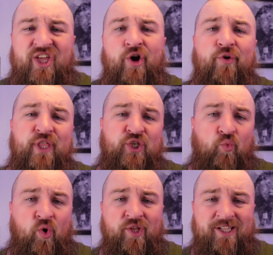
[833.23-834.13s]
go this
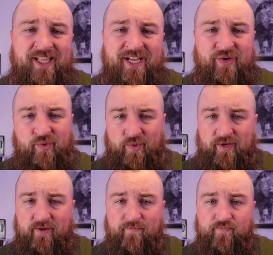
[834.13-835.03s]
world alone.
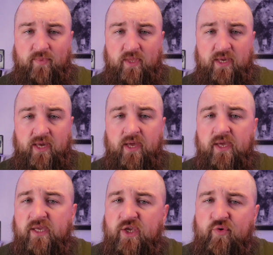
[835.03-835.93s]

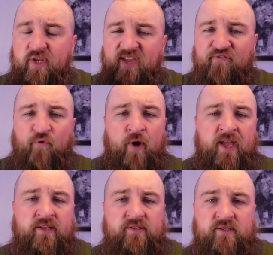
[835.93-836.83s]
You need
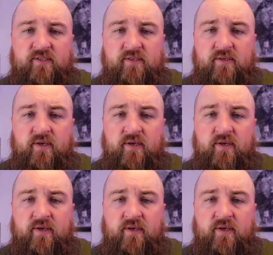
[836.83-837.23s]
friends.